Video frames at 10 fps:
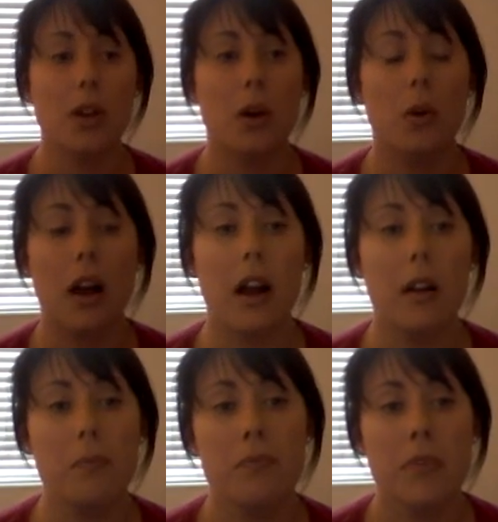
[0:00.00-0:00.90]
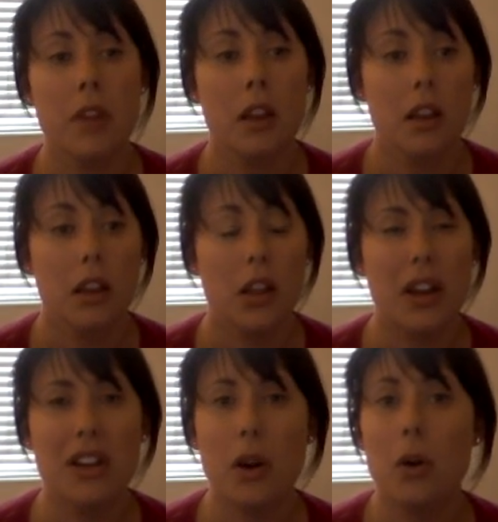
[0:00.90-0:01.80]
So,
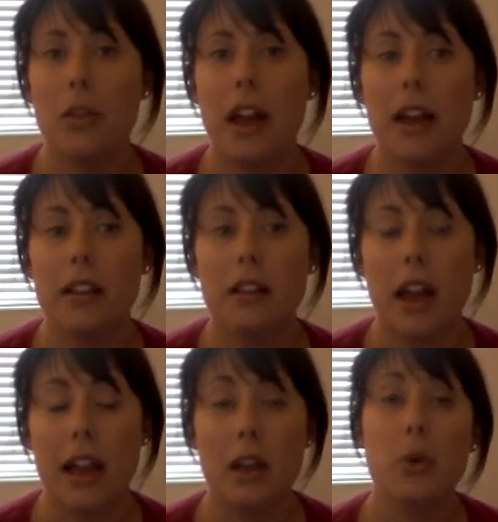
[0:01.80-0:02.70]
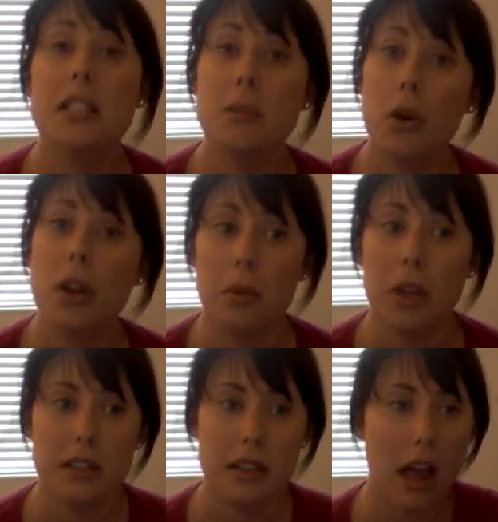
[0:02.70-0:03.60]
I know that I quit smoking
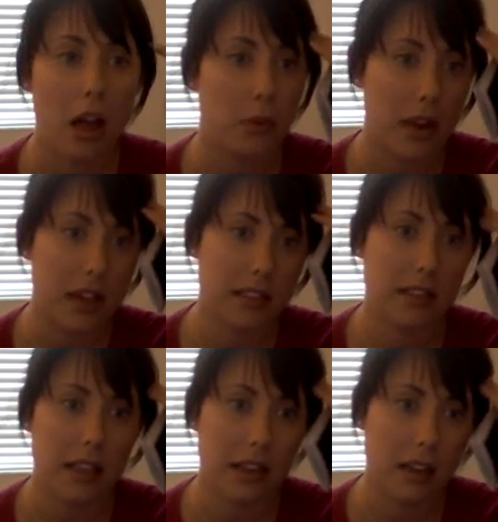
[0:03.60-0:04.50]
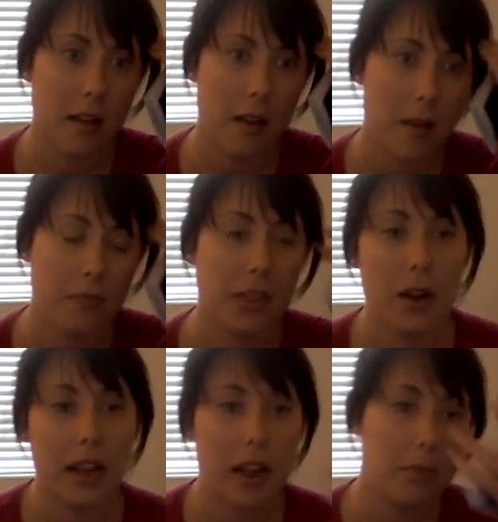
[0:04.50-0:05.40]
because of the health risks. And,
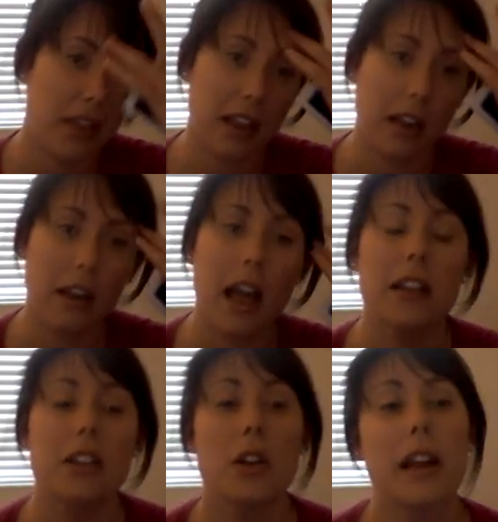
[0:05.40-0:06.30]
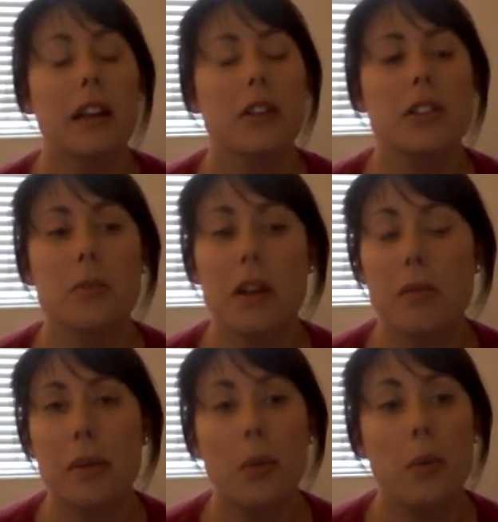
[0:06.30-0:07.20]
I kept thinking, God, I got to do something
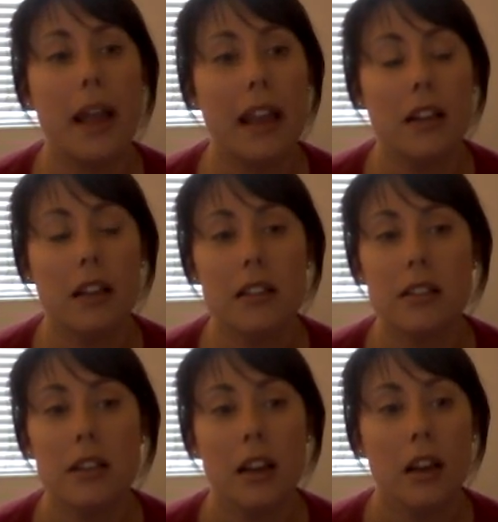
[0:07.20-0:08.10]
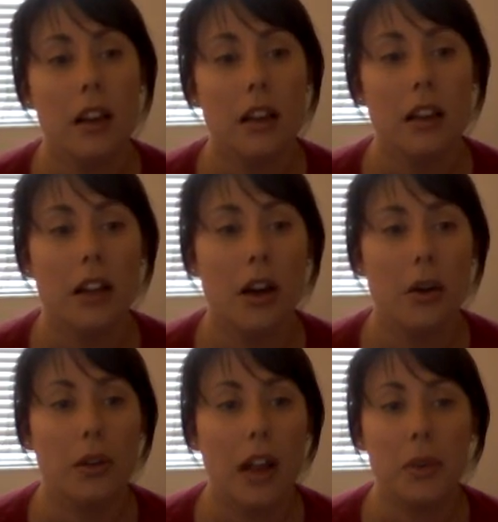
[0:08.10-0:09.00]
about my weight. I
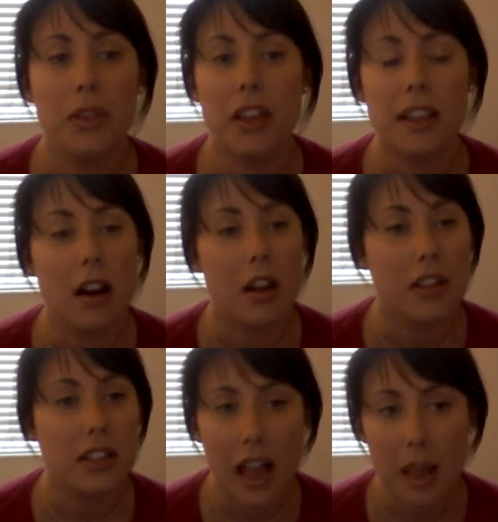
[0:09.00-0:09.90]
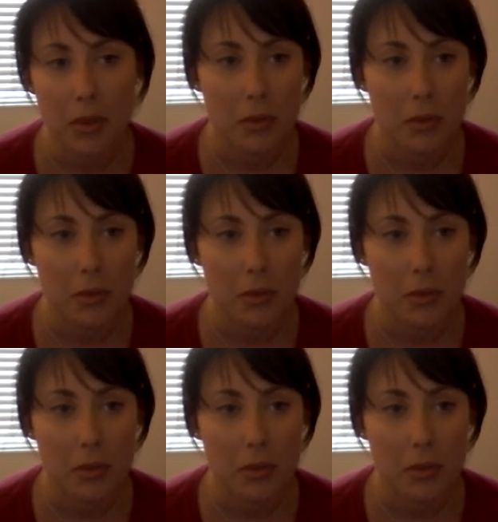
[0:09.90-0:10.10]
would think that all the time.